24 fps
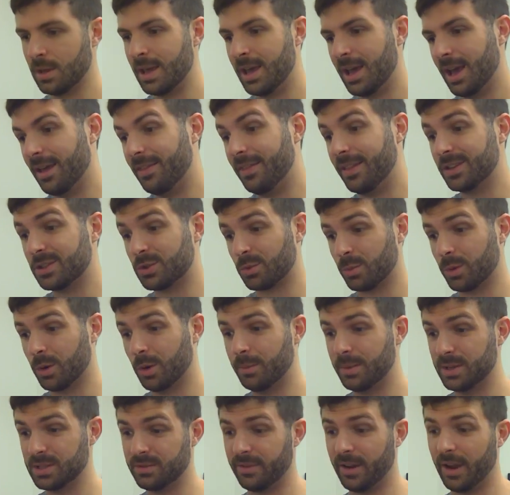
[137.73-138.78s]
And this
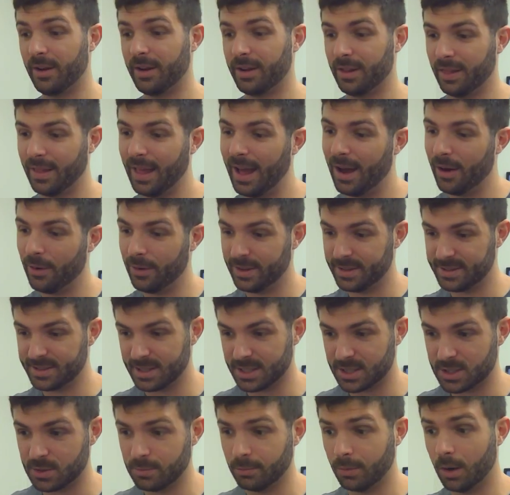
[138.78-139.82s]
room is very loud. It's a
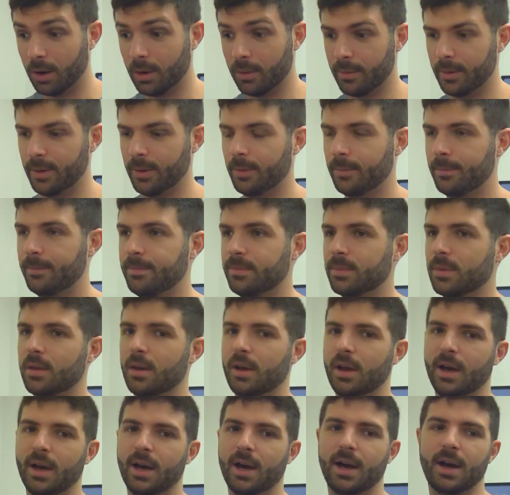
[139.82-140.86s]
small room,
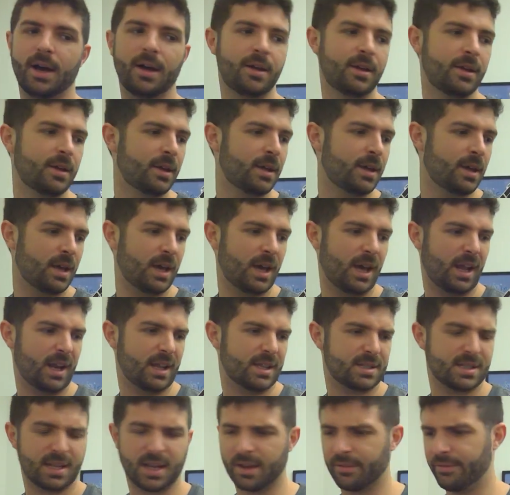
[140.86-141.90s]
and
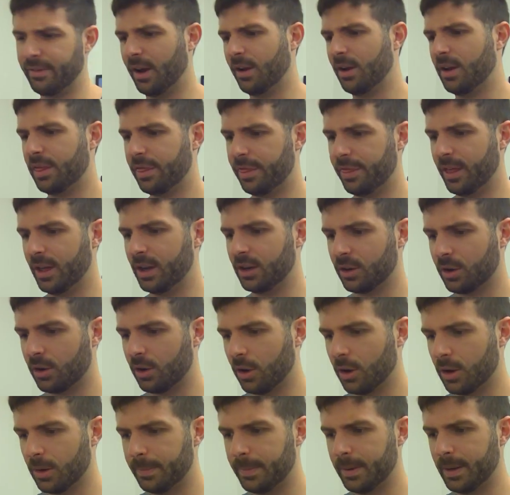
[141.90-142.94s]
it's like very thin
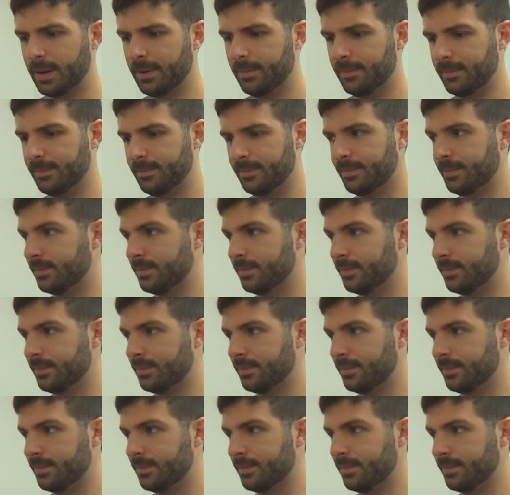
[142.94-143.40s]
carpet.